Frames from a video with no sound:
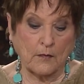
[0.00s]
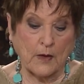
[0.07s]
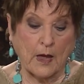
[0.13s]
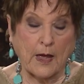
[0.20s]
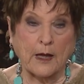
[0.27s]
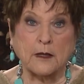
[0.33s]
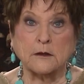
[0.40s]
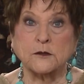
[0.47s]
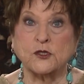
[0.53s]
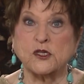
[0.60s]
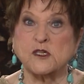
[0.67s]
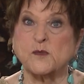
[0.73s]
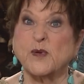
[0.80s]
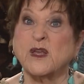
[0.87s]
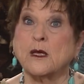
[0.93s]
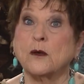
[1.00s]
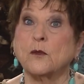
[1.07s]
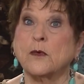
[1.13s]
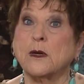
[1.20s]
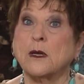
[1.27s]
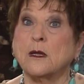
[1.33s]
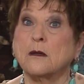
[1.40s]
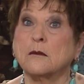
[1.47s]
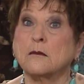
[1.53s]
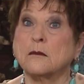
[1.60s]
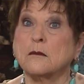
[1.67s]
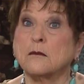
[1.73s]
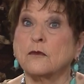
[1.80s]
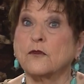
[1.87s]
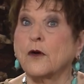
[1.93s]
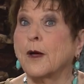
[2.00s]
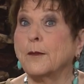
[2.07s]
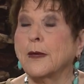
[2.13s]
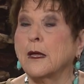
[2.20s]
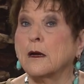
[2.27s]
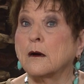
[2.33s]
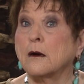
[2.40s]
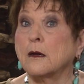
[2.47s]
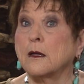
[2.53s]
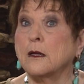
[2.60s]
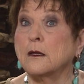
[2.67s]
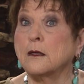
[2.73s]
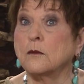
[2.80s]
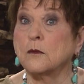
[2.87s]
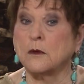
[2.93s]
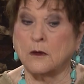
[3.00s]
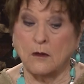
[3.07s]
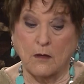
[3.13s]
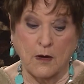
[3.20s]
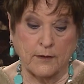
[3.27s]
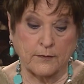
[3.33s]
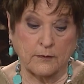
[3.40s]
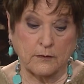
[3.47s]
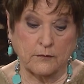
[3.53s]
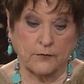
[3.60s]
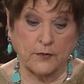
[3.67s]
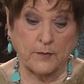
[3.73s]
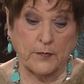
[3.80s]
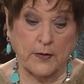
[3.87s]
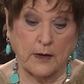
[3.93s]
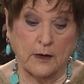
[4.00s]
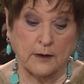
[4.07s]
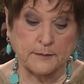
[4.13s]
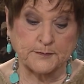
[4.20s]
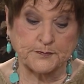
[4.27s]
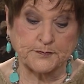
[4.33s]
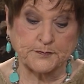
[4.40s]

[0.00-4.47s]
I'll just begin reading from here, and then we'll go off from there.